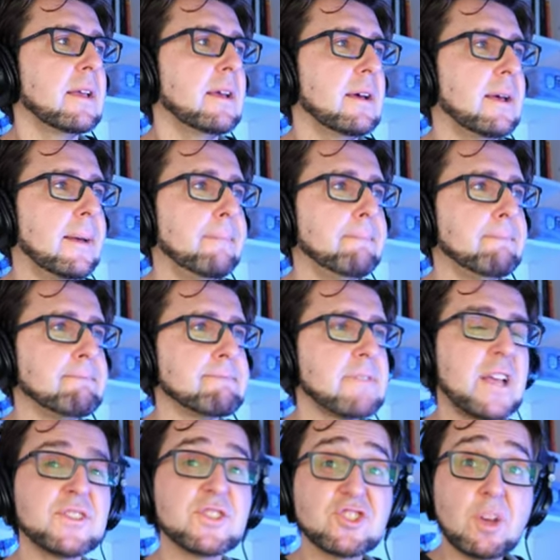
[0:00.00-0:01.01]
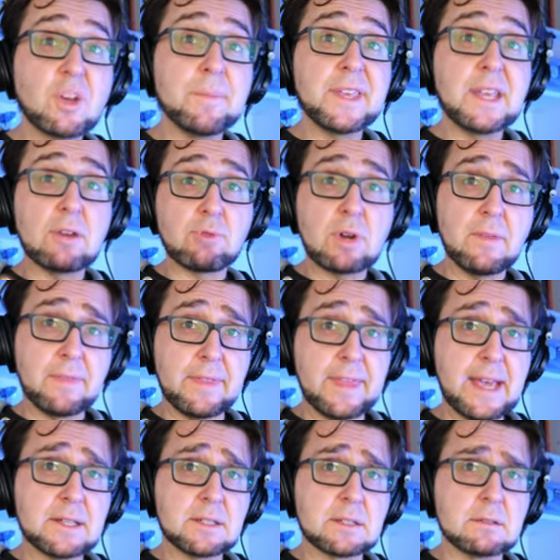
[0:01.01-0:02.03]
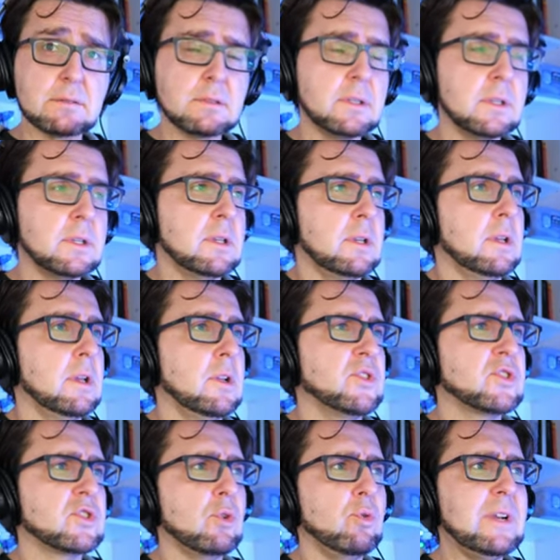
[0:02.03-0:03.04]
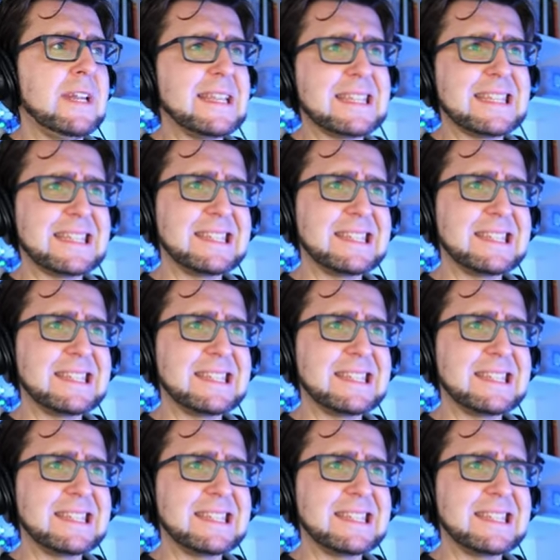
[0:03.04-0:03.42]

um, something around that. So let's